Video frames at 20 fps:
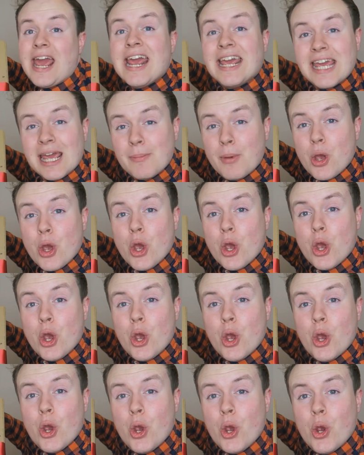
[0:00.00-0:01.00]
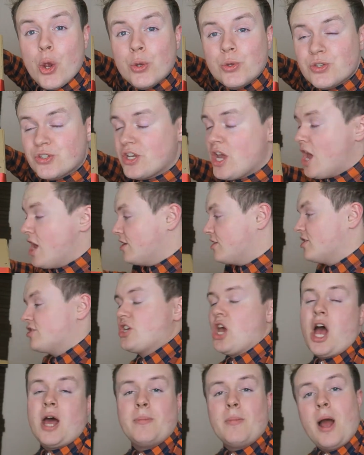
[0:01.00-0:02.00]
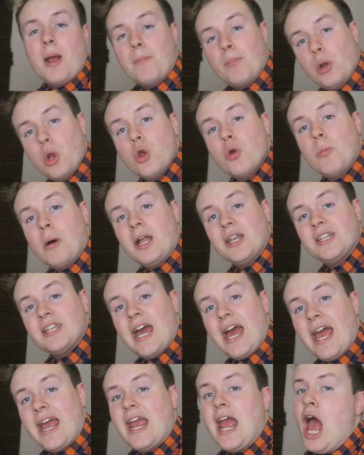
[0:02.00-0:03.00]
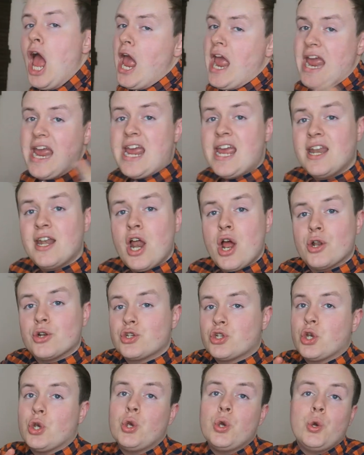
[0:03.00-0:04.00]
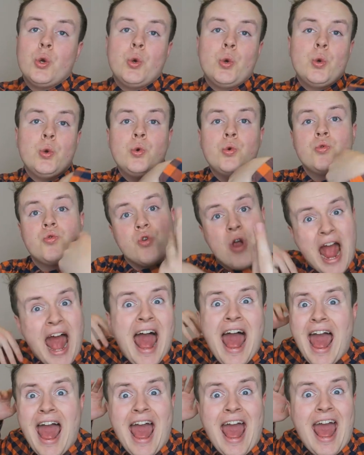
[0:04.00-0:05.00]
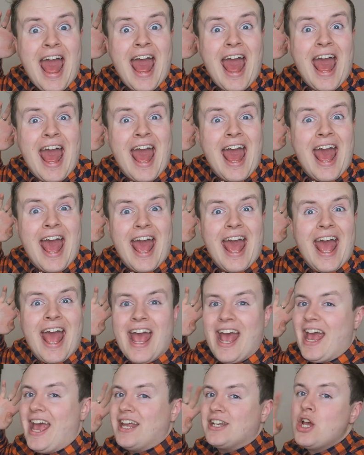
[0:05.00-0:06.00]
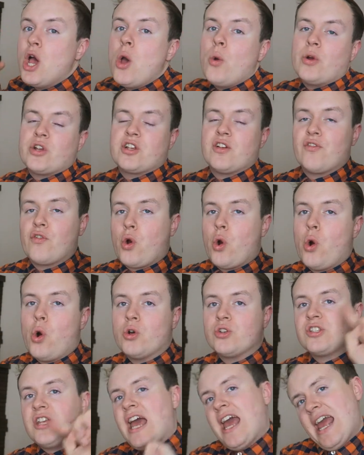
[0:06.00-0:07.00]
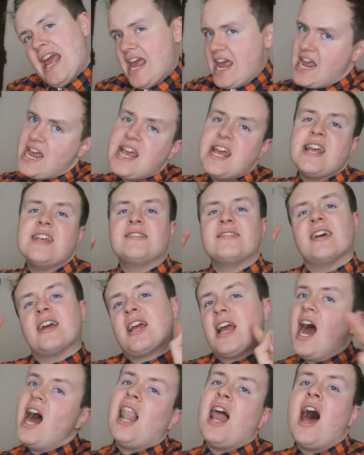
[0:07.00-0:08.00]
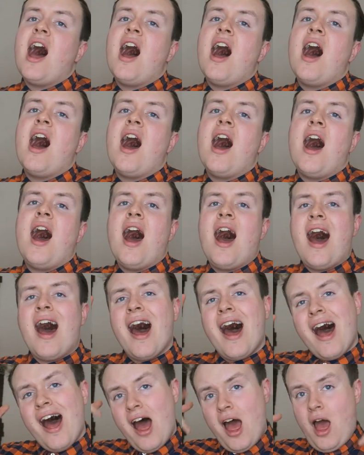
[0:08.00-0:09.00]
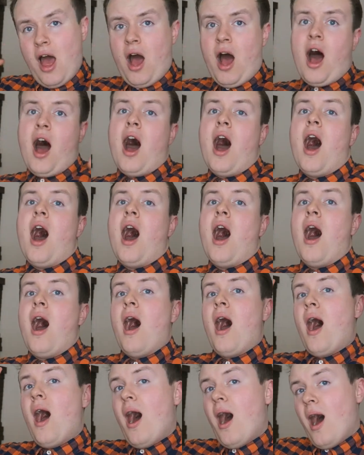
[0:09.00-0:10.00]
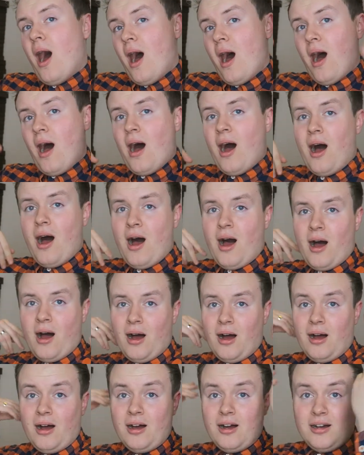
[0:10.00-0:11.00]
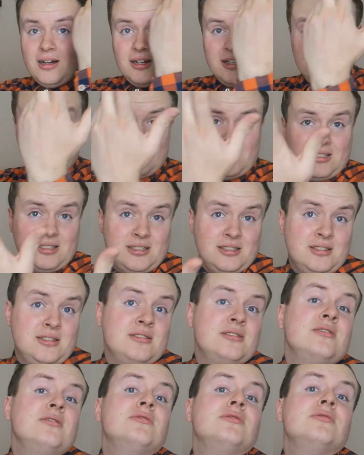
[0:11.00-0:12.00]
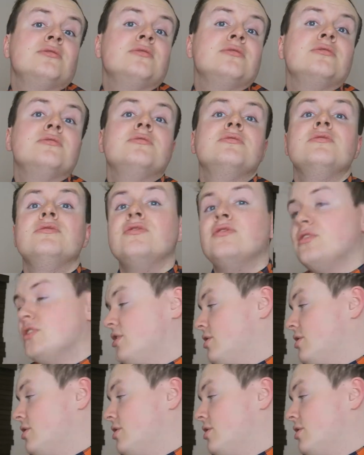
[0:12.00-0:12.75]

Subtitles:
Kinky Boots to turn my blue Monday into red, which of course is the colour of